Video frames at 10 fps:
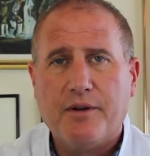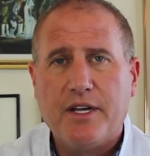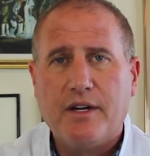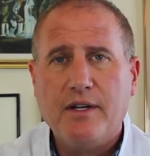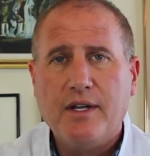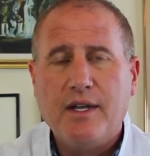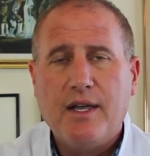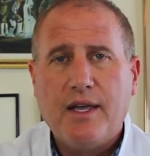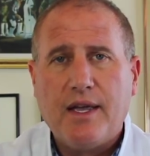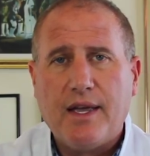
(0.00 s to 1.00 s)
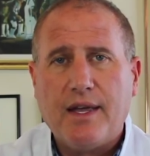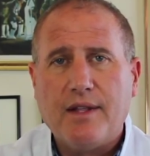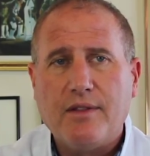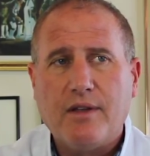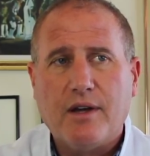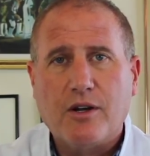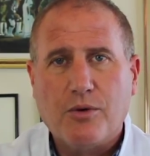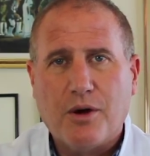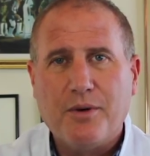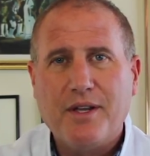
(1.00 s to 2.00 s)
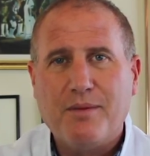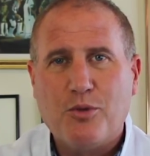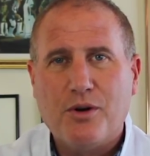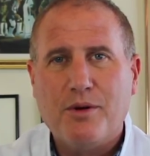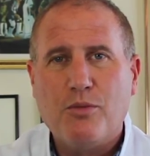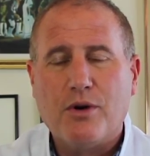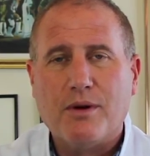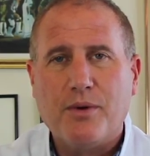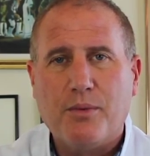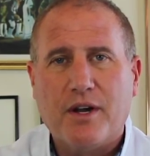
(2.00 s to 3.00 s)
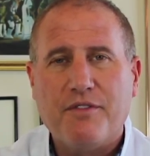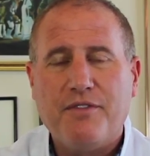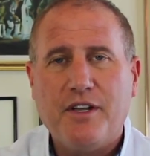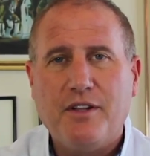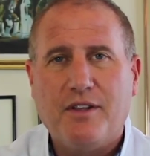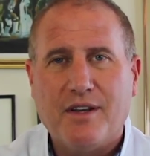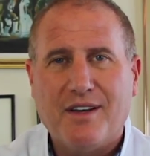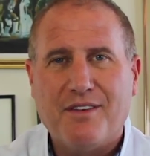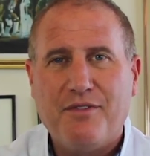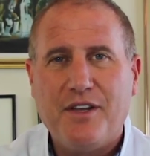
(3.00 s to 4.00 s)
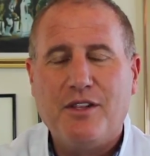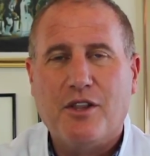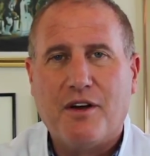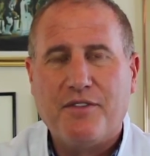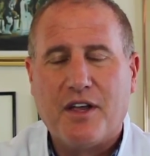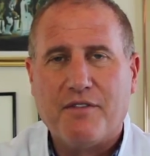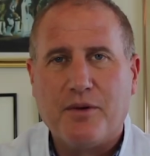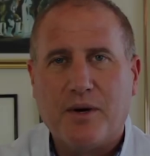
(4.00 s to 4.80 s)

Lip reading: area, and growing more and more. We want to feed love to everyone.